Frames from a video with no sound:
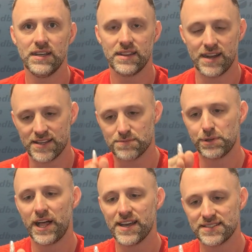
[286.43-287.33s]
that has
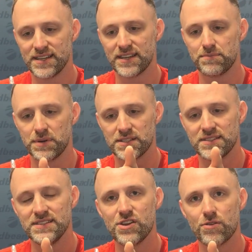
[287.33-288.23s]
plastic, but it's
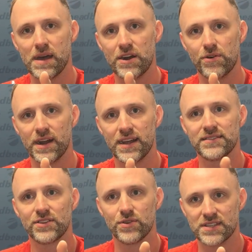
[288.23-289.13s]
near metal, right?
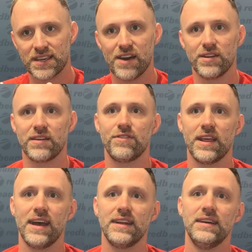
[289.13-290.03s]
So it's accounting for that.